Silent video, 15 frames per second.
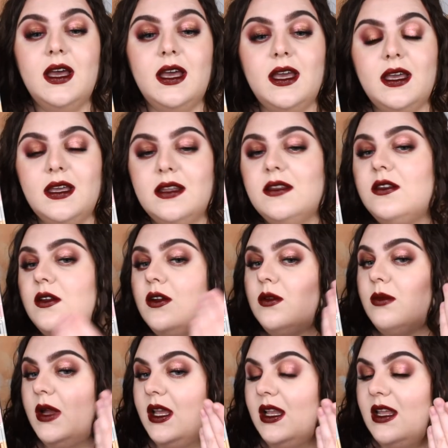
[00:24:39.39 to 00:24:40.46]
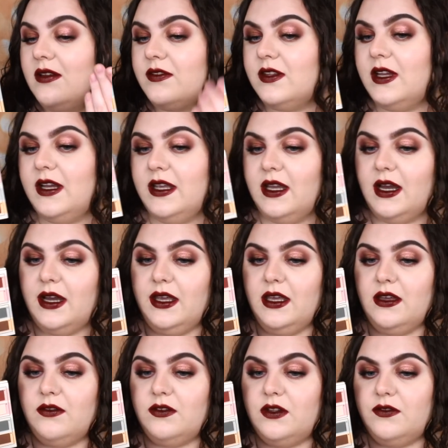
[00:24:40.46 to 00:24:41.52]
and on my left eye I
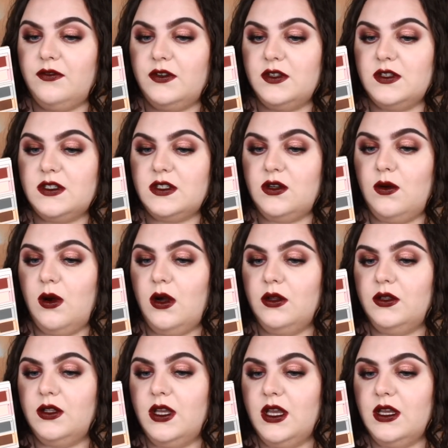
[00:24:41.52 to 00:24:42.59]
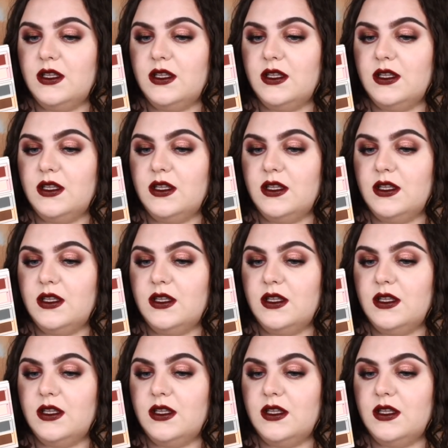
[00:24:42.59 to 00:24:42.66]
have the 1st Quad,